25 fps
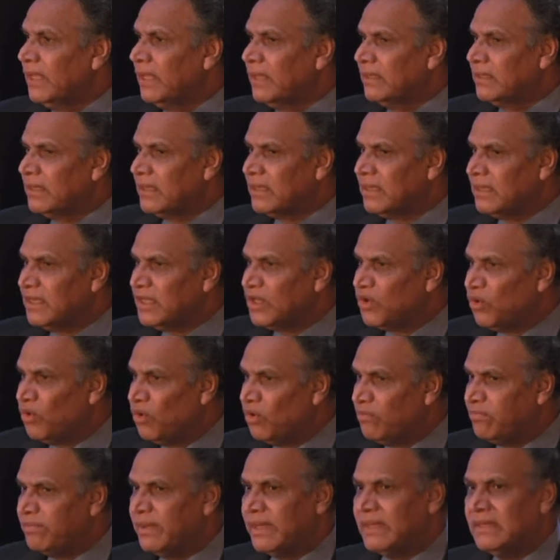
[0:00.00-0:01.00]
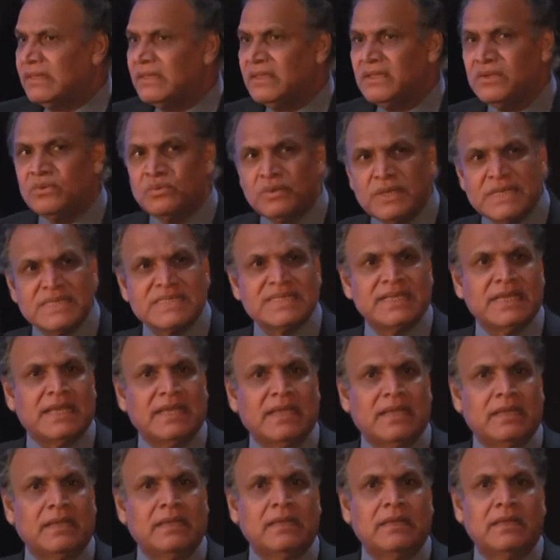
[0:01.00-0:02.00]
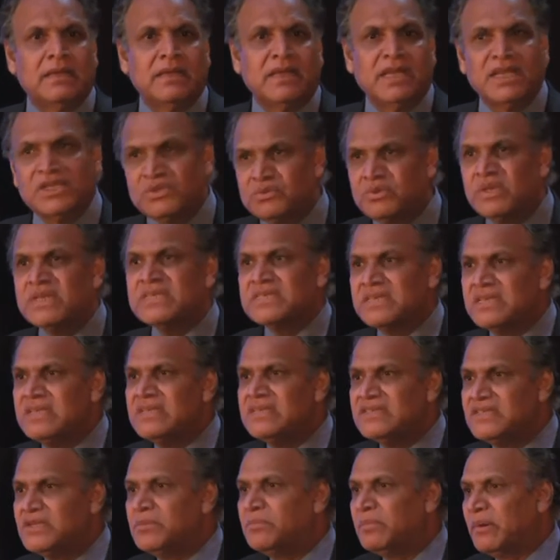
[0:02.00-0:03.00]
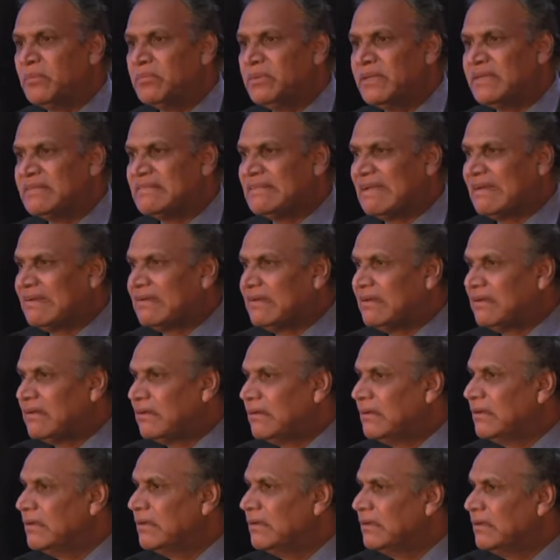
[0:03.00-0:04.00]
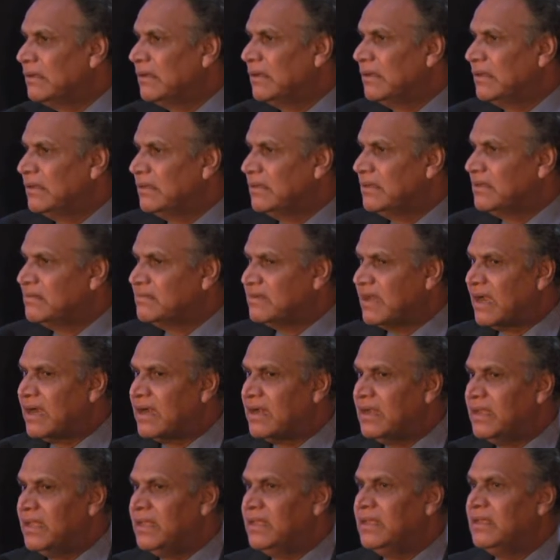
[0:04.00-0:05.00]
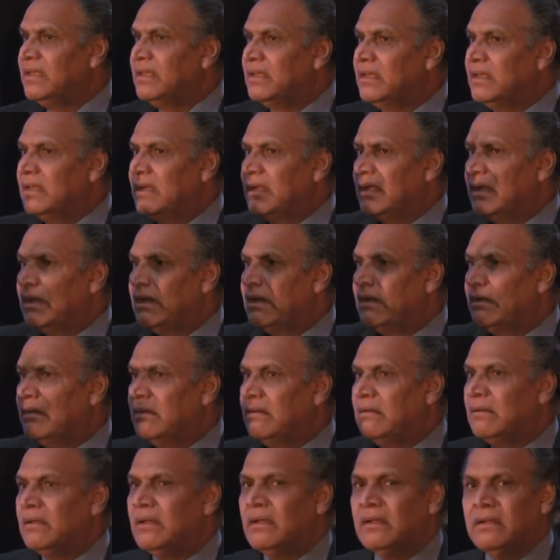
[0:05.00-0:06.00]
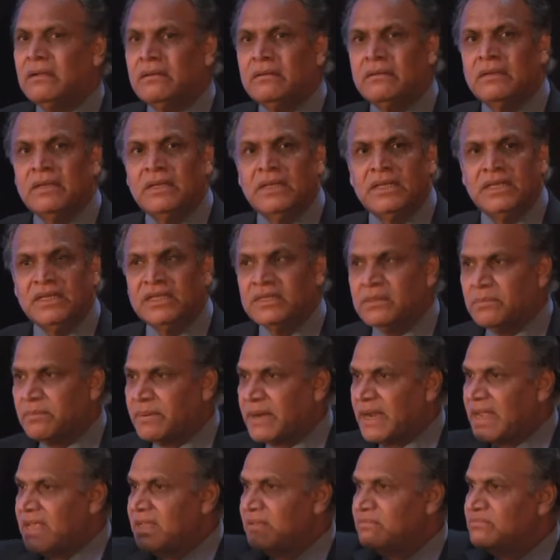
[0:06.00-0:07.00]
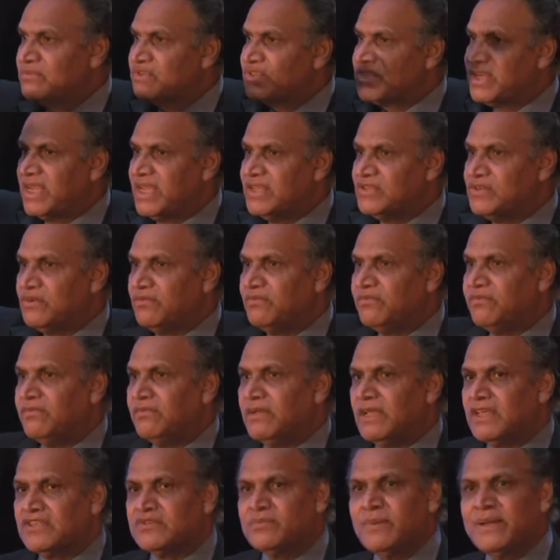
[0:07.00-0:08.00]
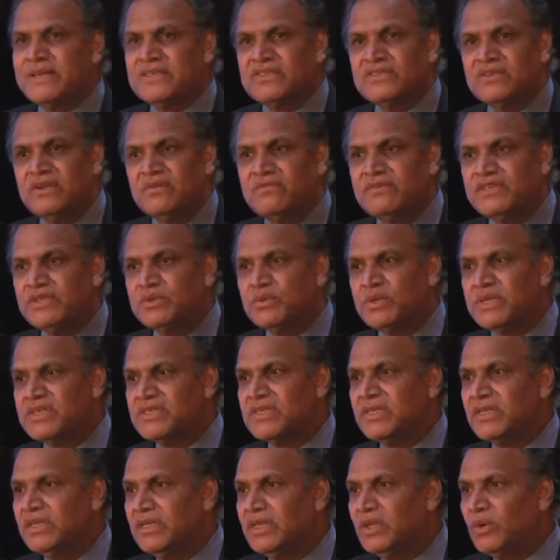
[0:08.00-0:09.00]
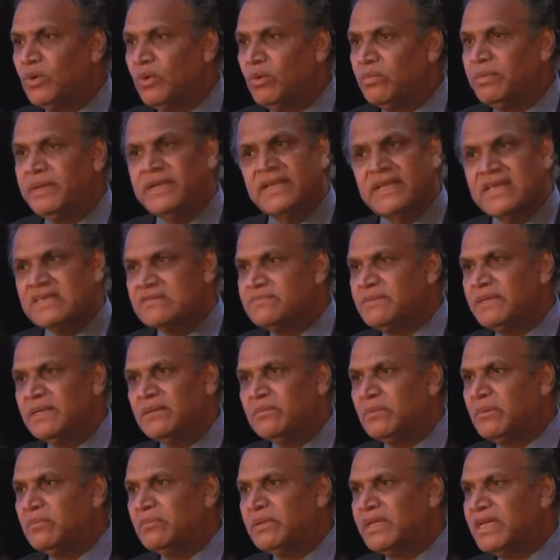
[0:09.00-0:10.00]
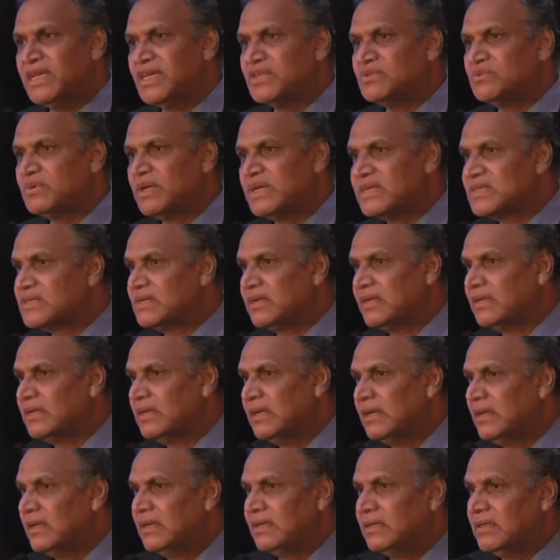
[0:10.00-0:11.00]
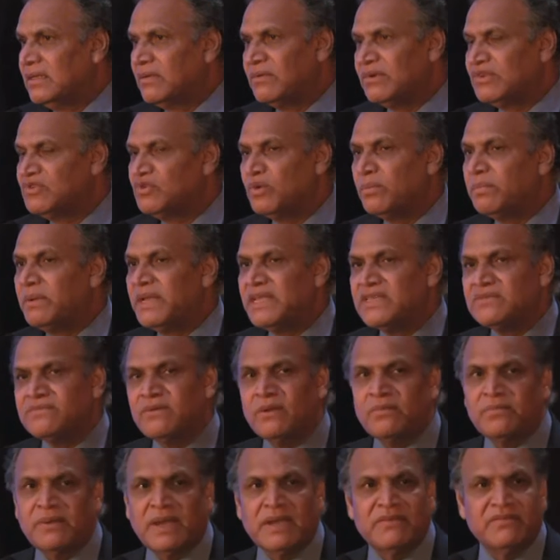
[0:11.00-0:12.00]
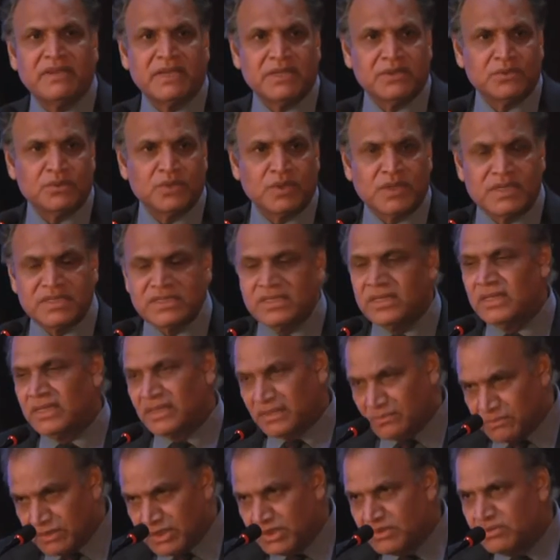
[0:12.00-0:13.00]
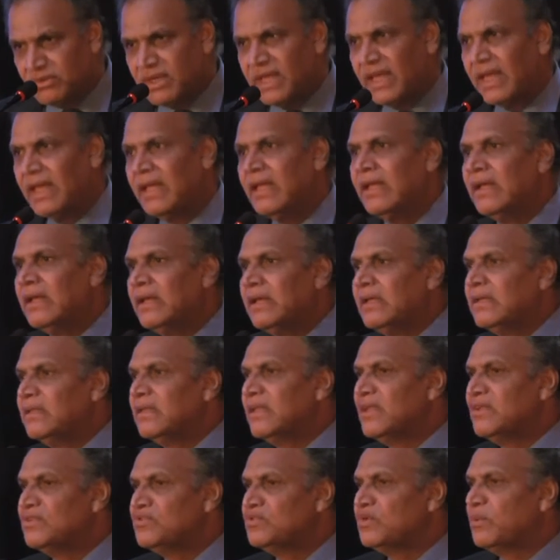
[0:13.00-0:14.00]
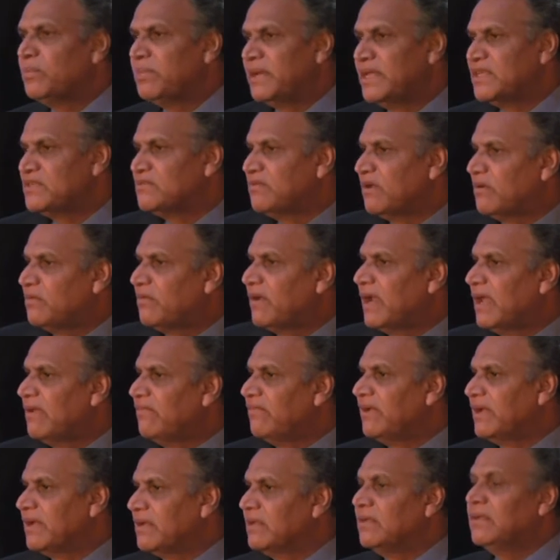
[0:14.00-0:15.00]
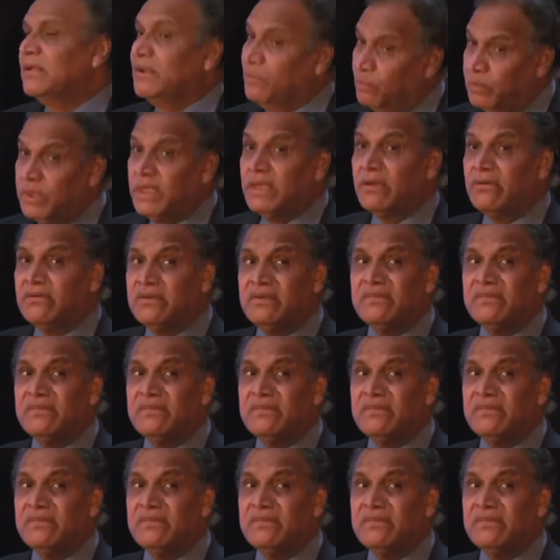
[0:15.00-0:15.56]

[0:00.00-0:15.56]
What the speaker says: that in Europe and the USA, education is in public sector. There is hardly, in the prime stage of expansion of education in Europe, it has been a public education. There was no place for private education, and even today, there is no place for private. We have